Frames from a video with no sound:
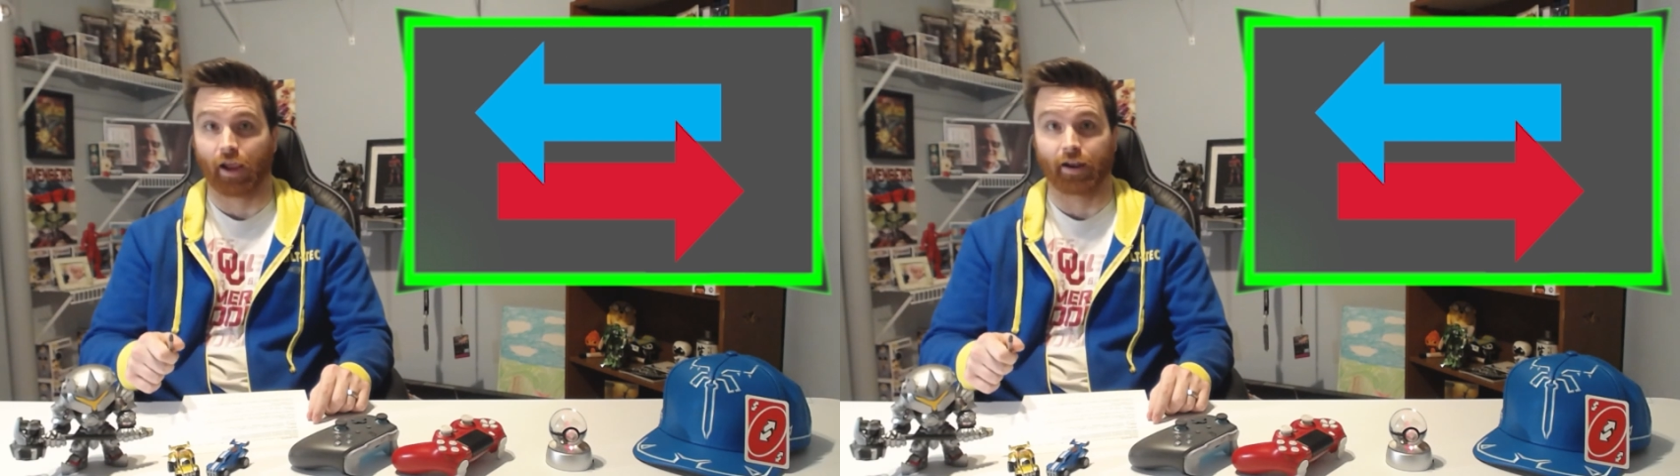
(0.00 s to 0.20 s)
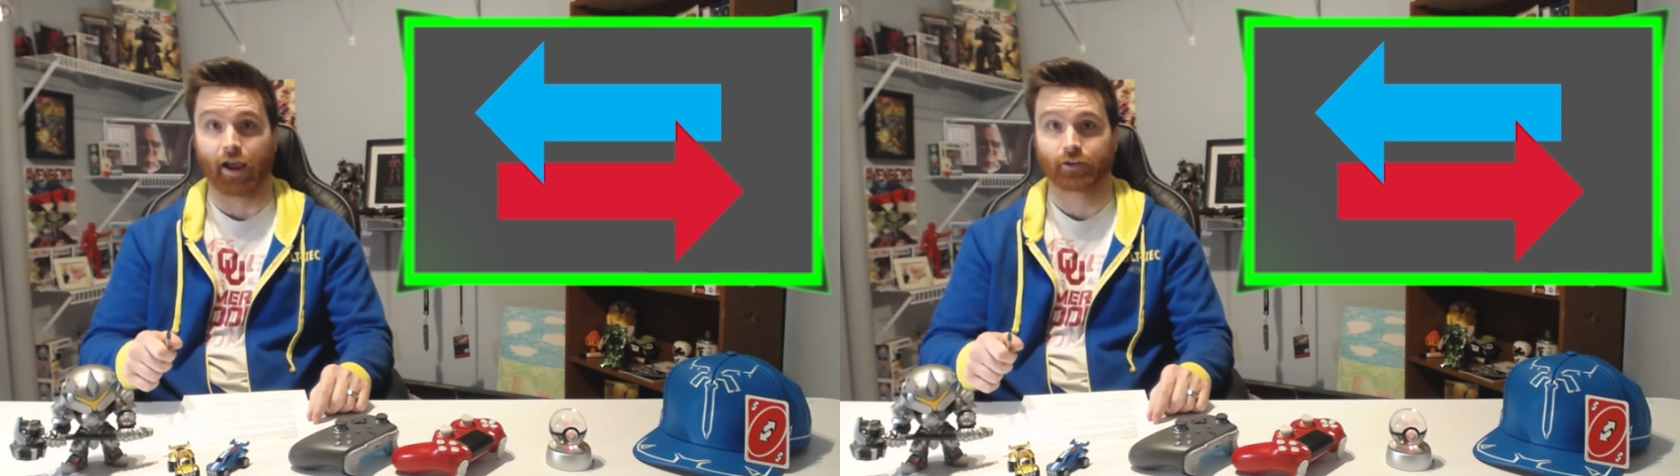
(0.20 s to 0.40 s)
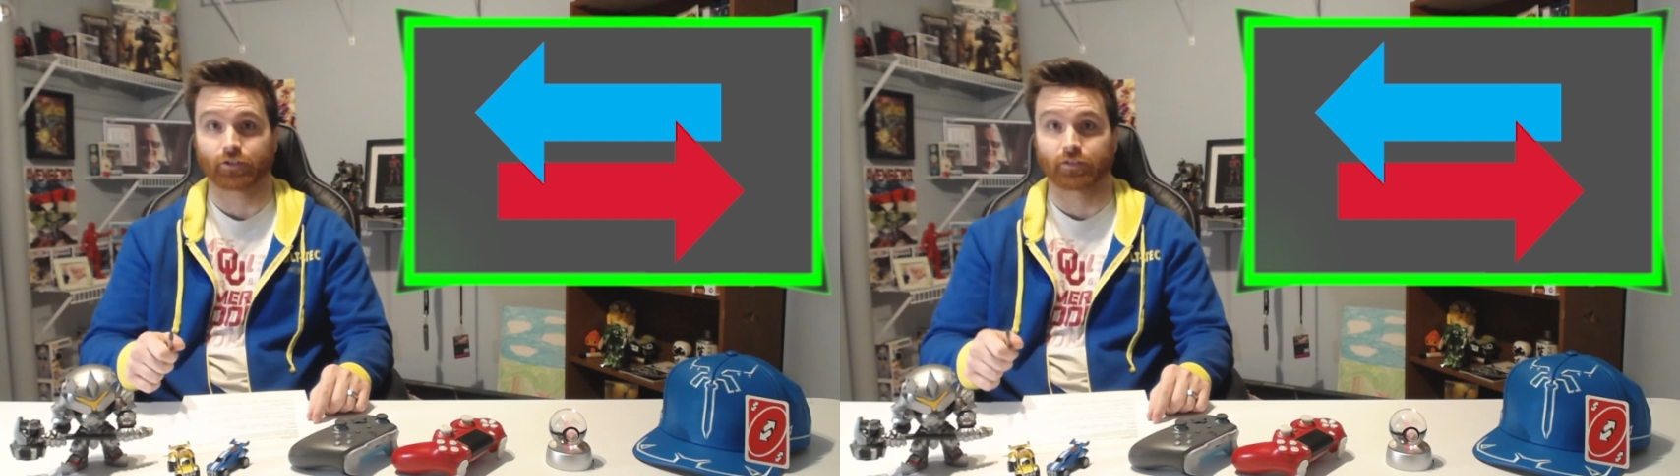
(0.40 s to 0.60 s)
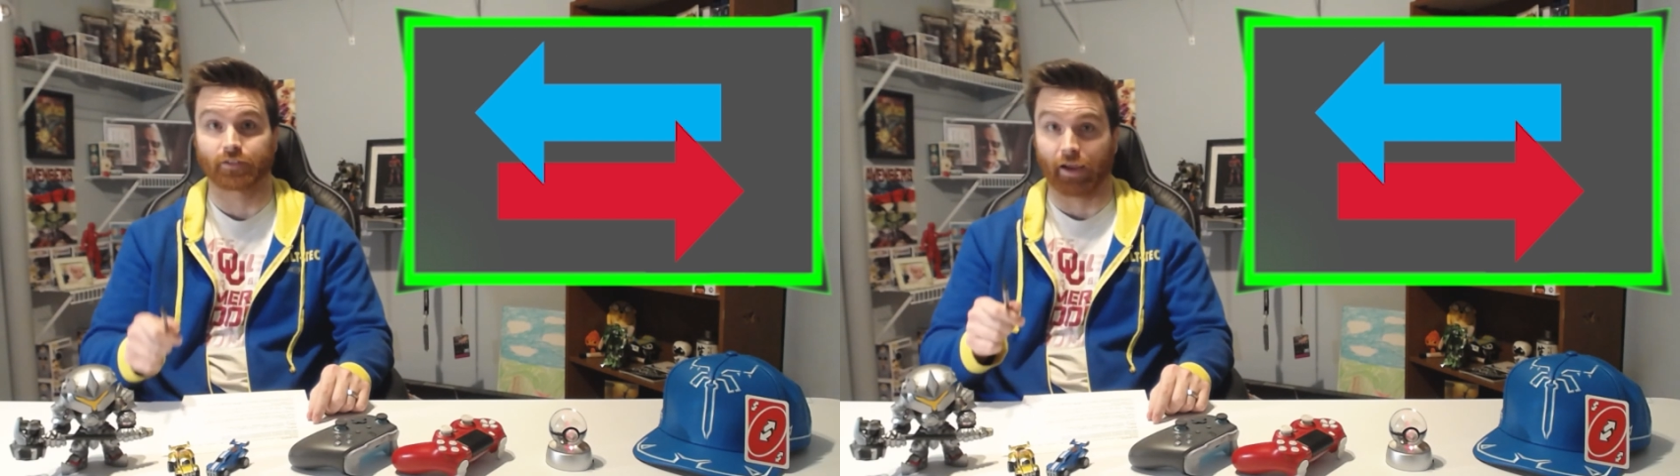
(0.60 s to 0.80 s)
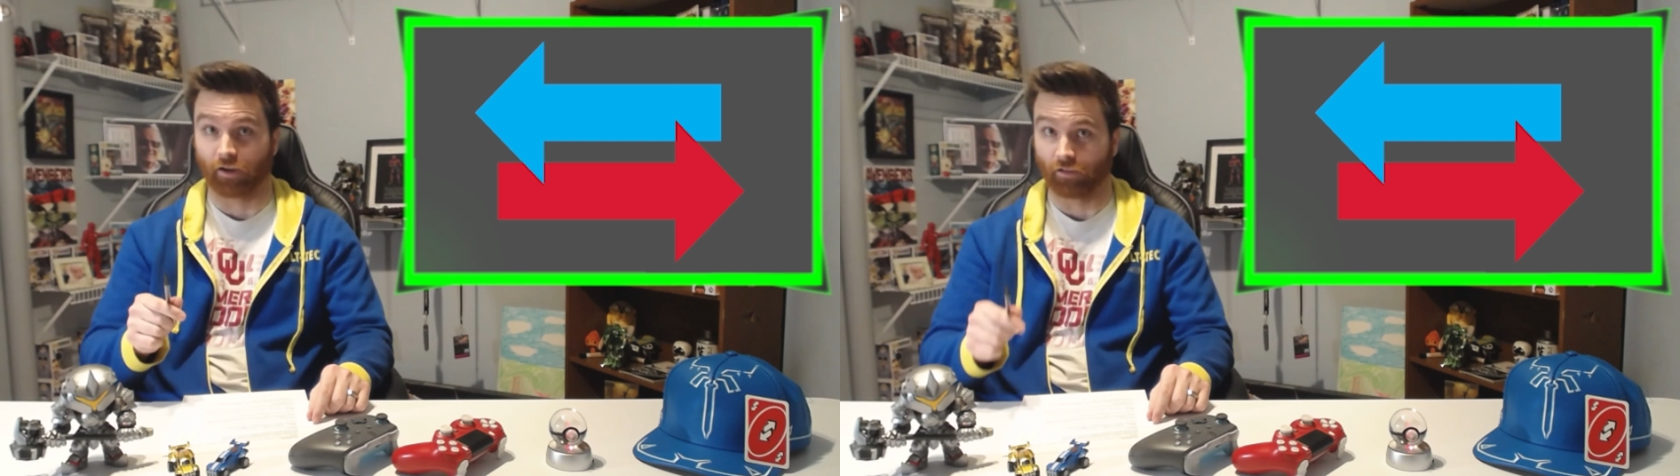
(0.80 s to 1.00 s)
and actions
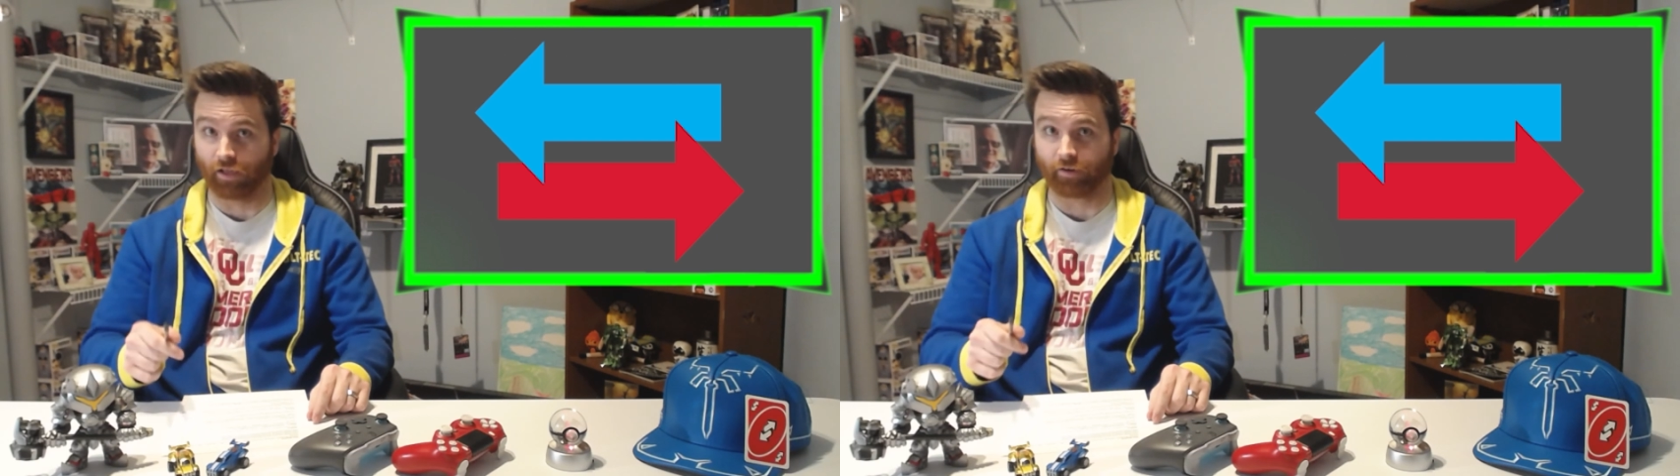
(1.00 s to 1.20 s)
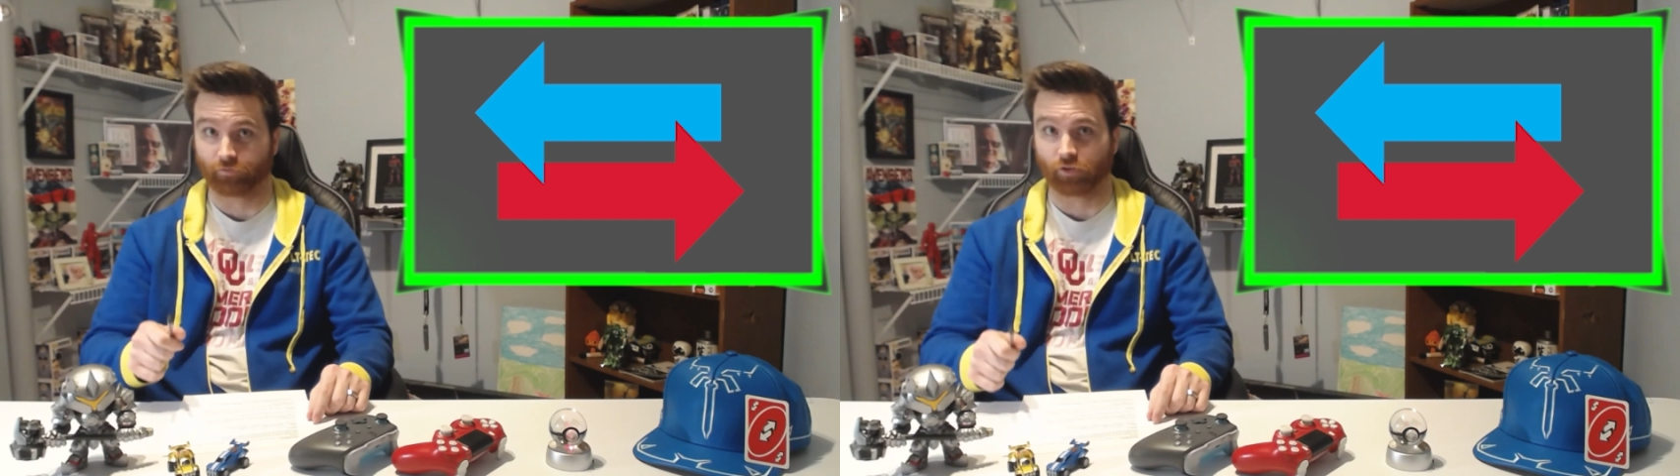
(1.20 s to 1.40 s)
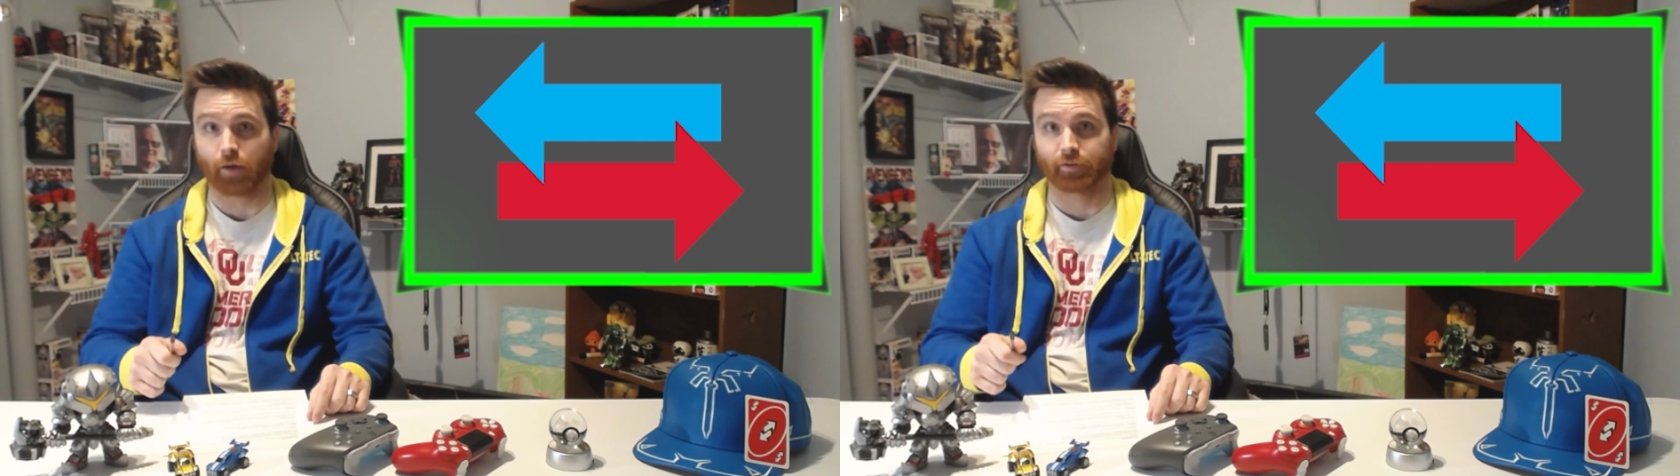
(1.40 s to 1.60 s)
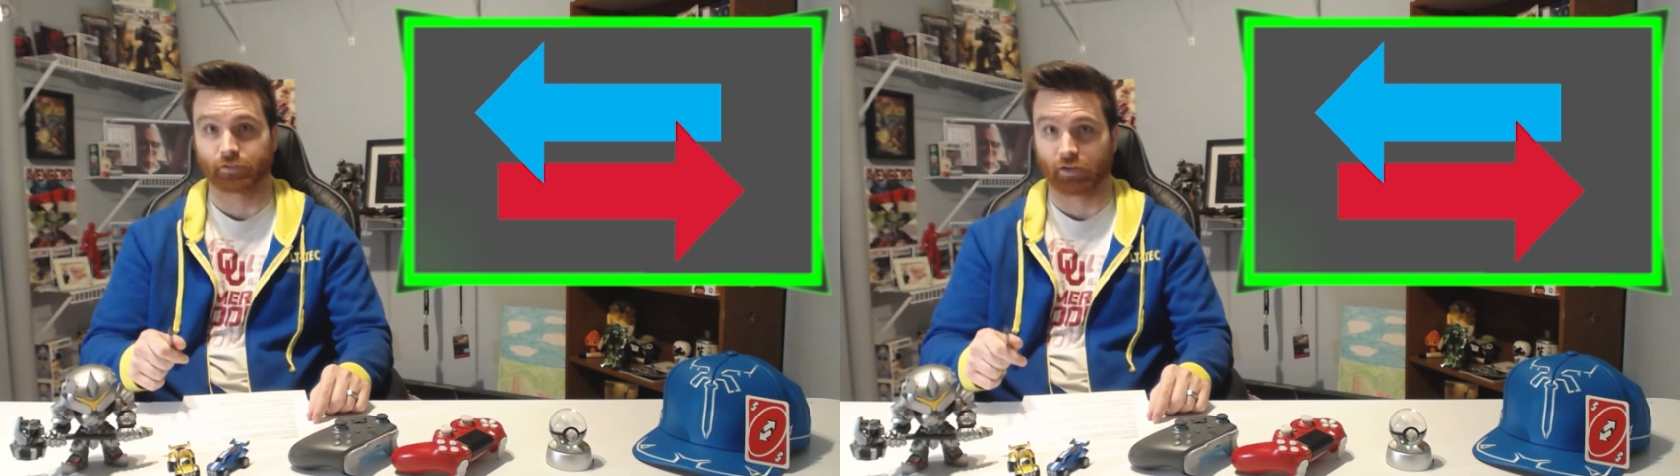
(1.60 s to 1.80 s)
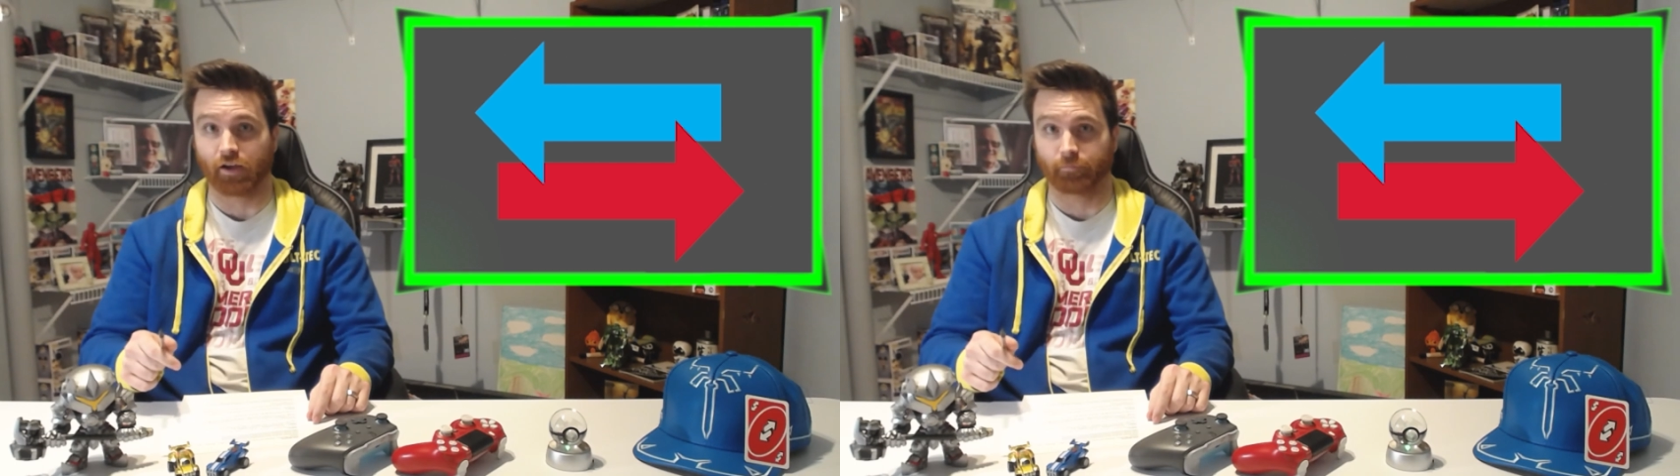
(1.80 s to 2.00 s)
and a lot of drama to
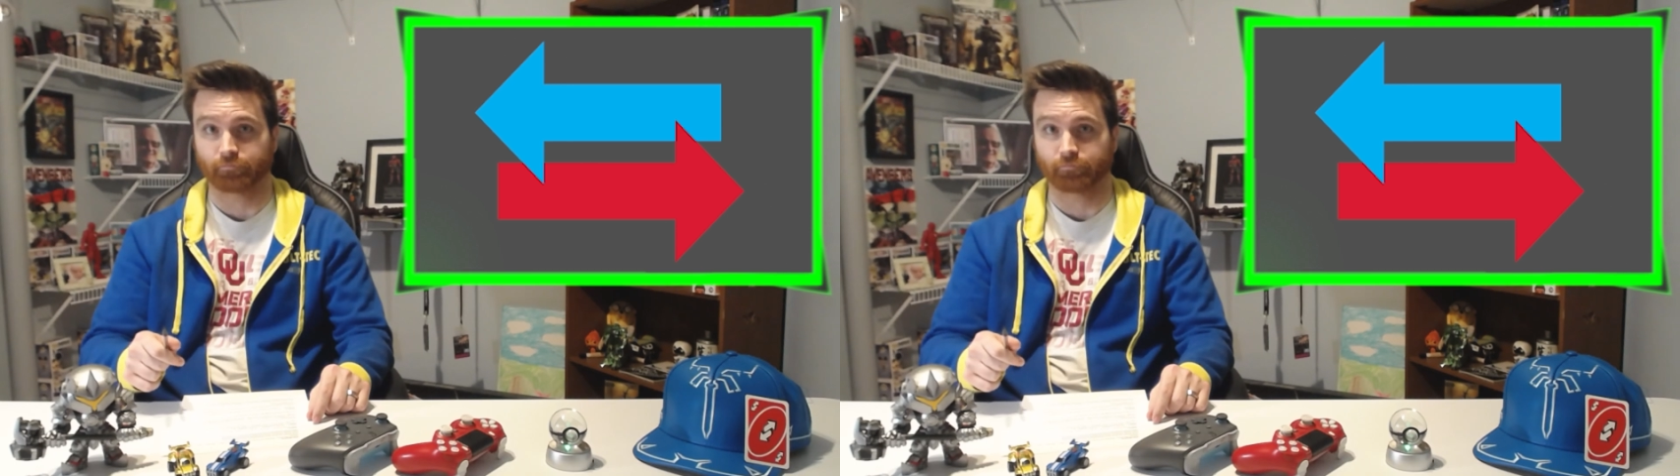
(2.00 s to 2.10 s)
come.